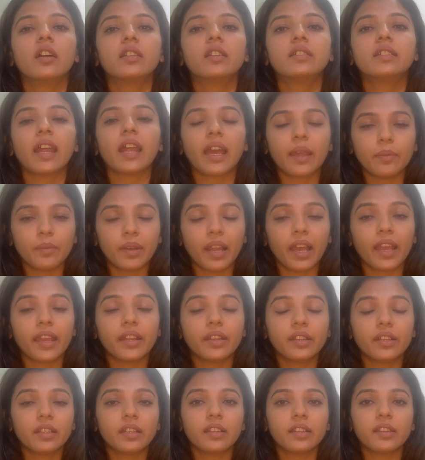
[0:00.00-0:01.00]

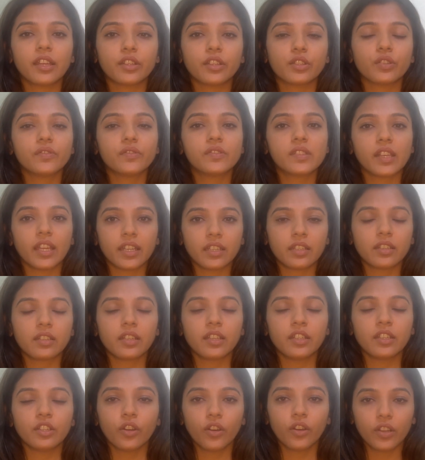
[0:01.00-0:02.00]
timeline that you set
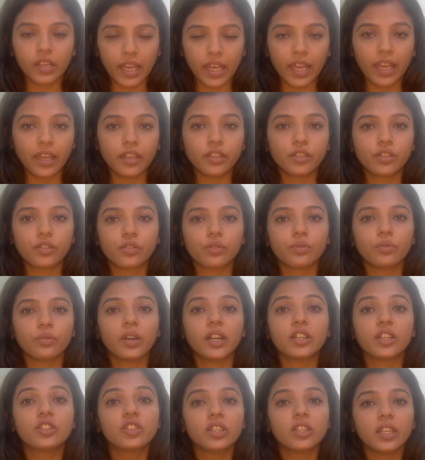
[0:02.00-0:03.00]
in your head to
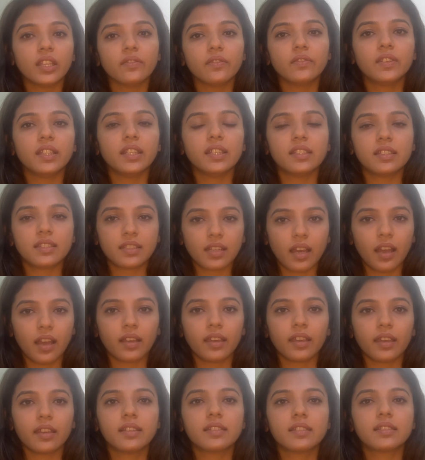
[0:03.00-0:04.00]
achieve these
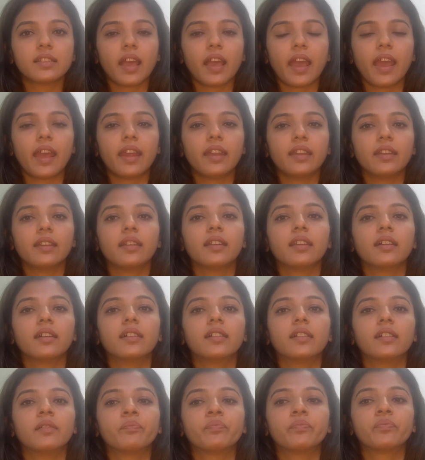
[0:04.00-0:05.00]
targets, and
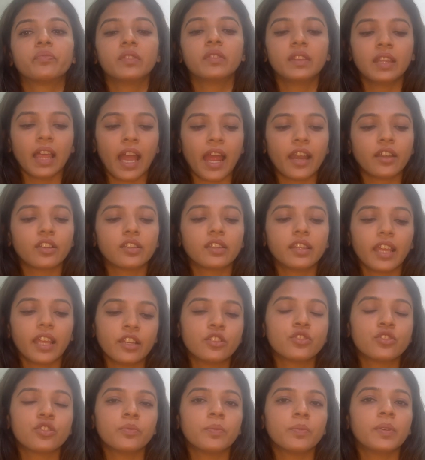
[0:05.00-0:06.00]
that
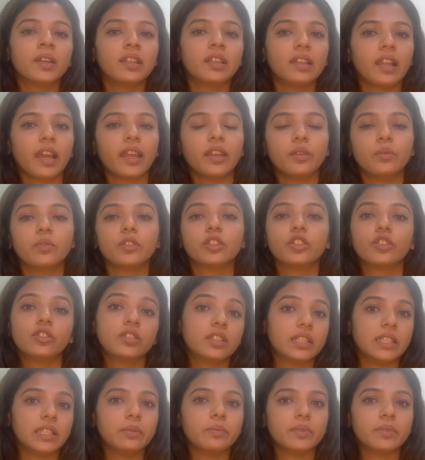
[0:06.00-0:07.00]
then should be aligned with
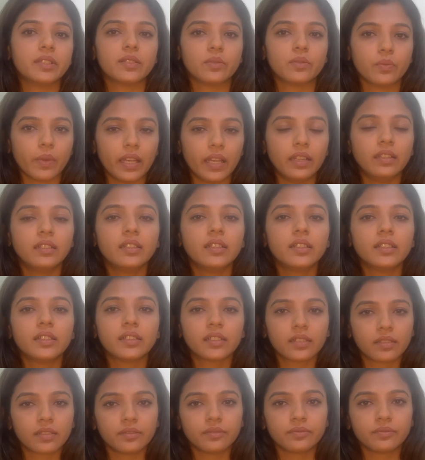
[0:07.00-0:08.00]
your team as well.
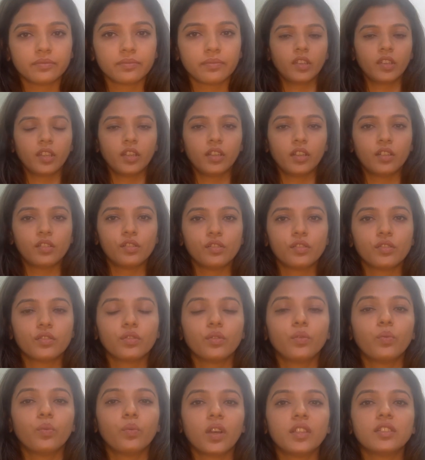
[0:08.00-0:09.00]

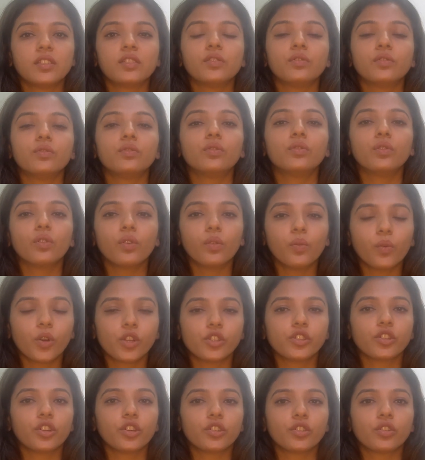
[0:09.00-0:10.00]
So once you know
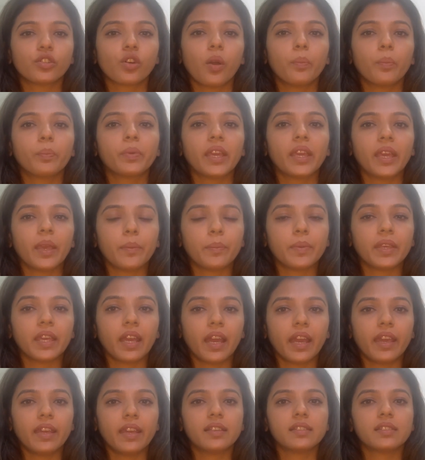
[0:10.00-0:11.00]
what your top
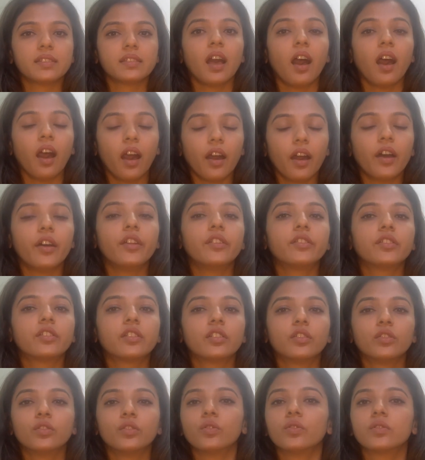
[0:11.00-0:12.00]
KPIs are,
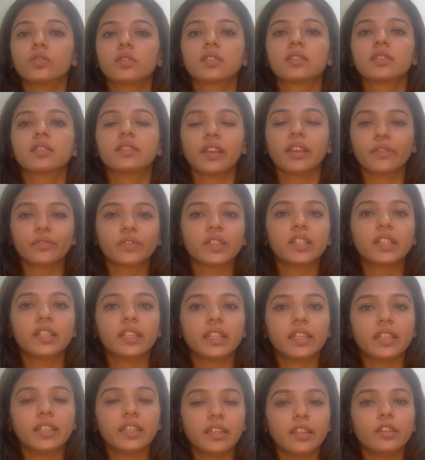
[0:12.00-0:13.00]
those
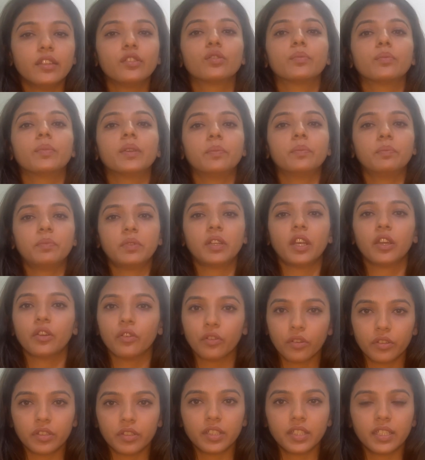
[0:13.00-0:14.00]
definitely need to be
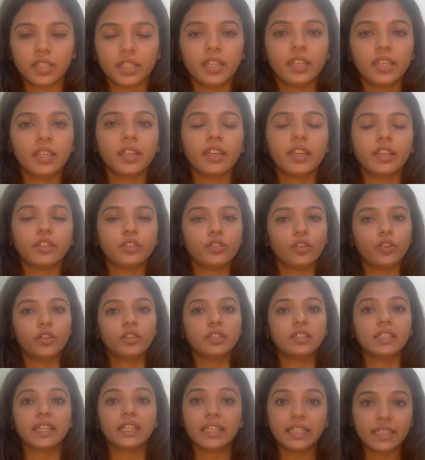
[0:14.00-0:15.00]
priority in
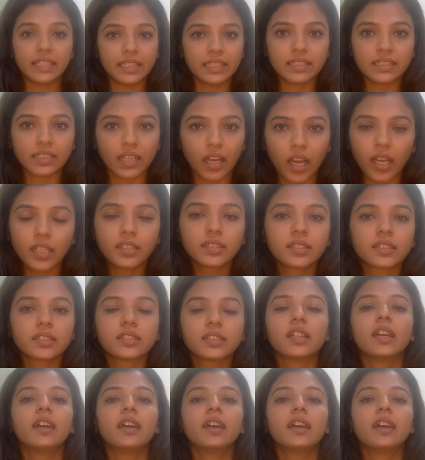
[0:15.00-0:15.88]
your daily tasks